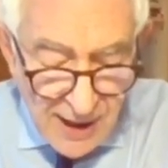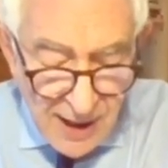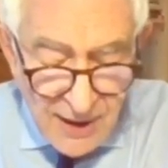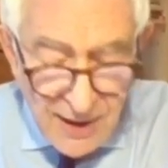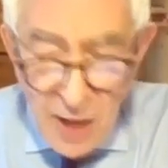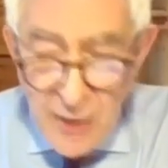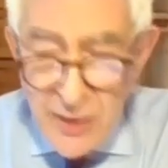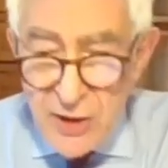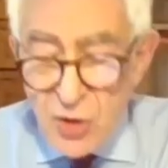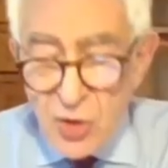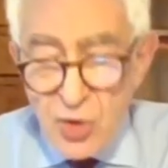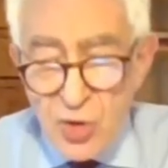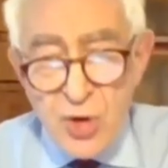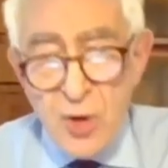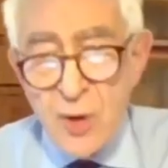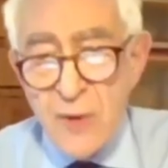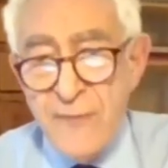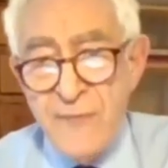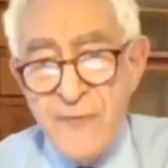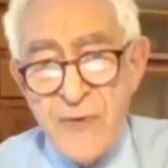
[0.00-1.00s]
and I know it's
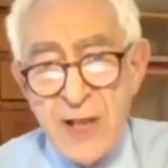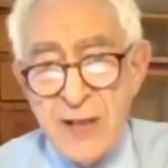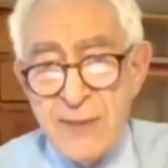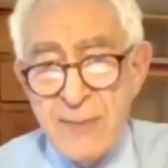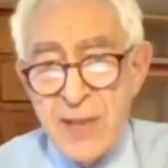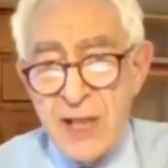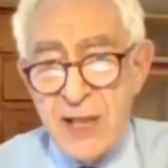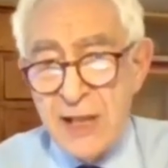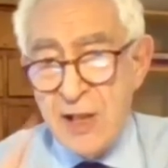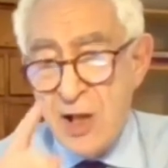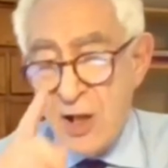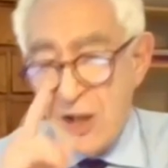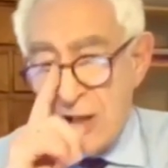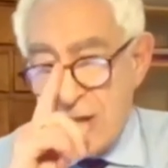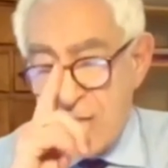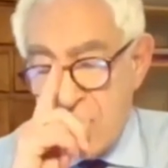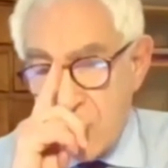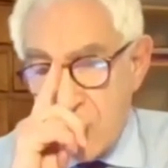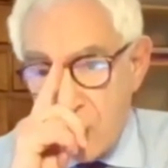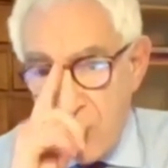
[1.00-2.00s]
true of very many
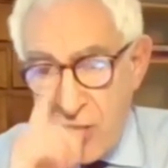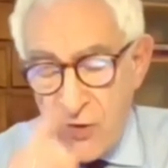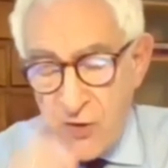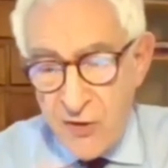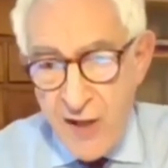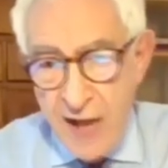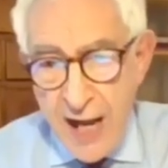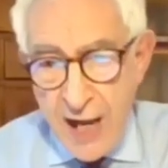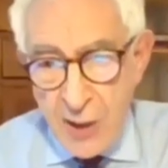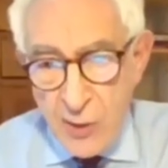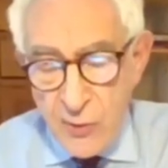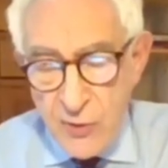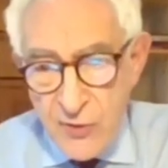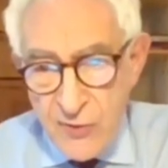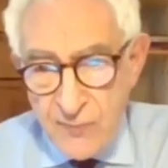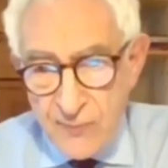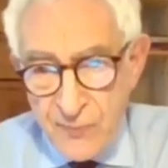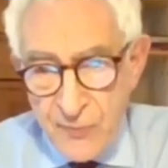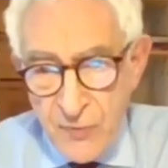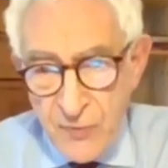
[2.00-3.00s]
colleagues across the
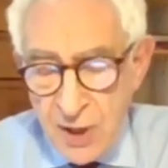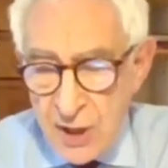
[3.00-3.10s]
House,